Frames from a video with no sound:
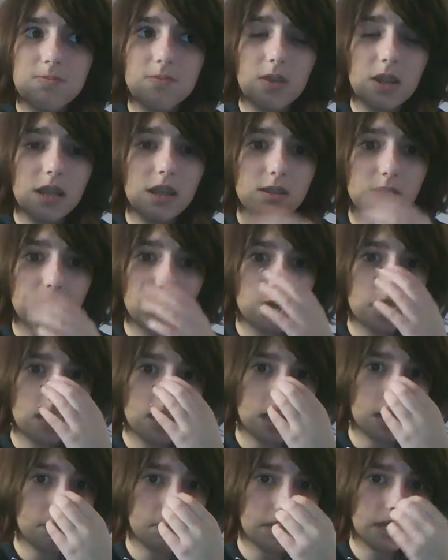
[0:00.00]
there's one
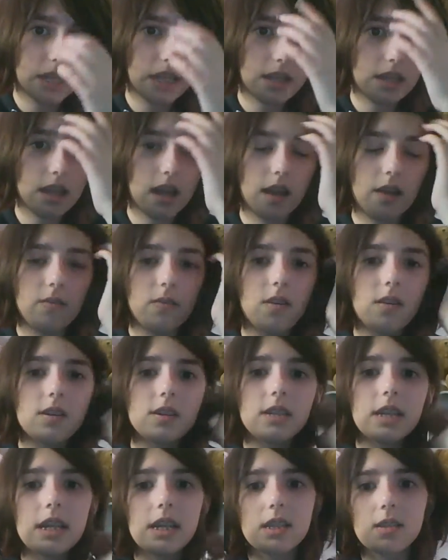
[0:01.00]
company that I've
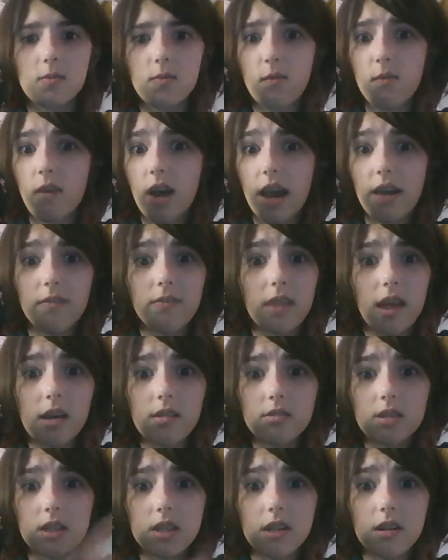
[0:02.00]
heard takes
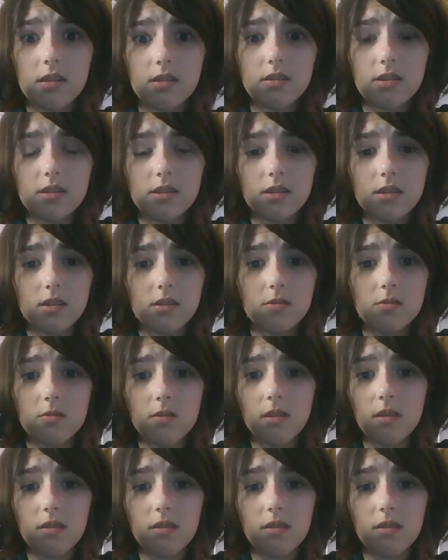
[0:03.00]
5,000 years to do